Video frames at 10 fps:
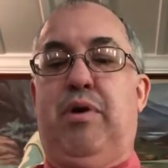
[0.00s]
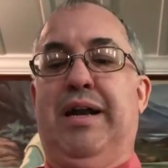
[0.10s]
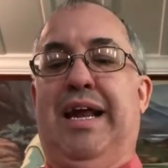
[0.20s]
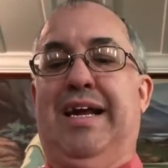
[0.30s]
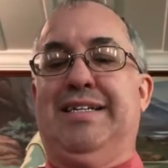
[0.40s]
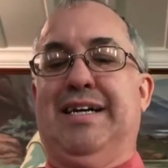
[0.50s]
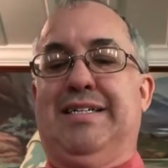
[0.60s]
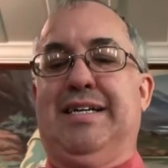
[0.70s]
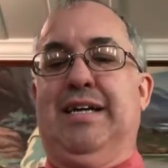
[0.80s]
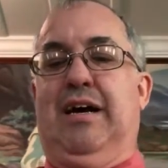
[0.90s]
But he
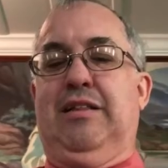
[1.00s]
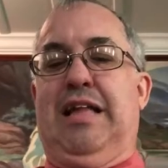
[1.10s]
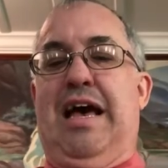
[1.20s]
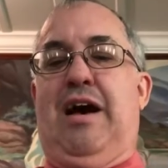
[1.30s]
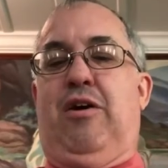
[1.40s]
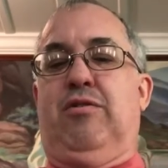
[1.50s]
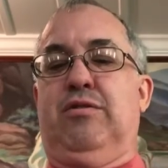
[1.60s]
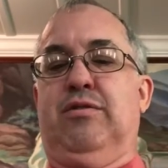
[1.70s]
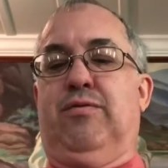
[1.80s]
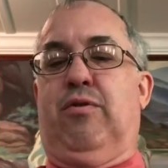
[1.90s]
doesn't
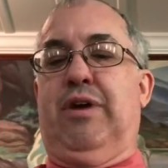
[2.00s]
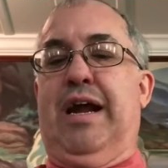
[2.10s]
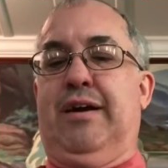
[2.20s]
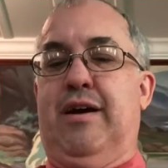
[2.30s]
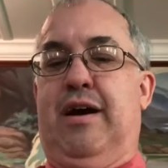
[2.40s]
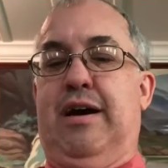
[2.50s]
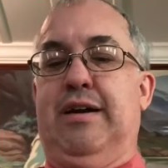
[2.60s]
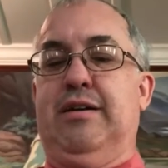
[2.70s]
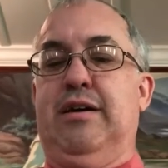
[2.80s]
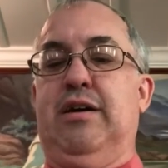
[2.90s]
allow for a
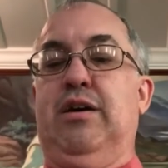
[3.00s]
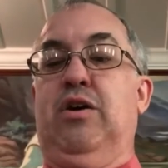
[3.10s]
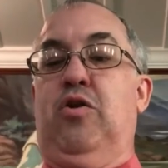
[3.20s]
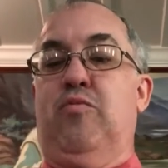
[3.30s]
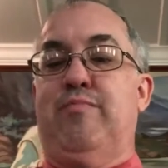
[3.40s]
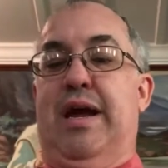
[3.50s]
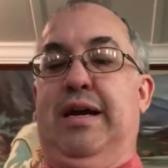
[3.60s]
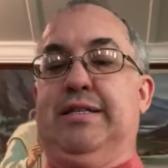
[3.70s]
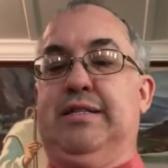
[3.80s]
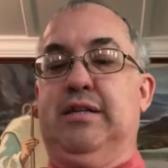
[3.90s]
God who
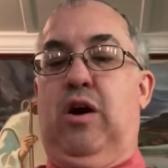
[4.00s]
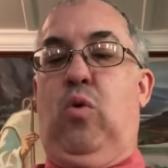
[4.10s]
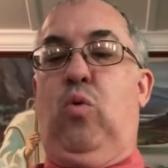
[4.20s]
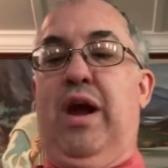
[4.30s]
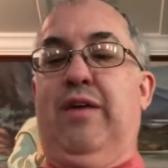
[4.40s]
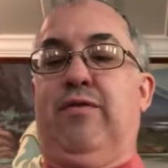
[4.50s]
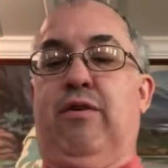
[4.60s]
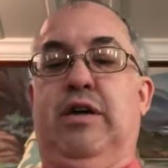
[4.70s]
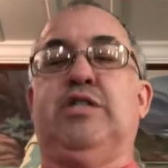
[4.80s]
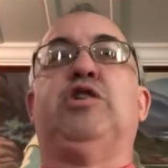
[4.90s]
makes a way
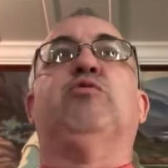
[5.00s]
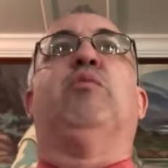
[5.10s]
for us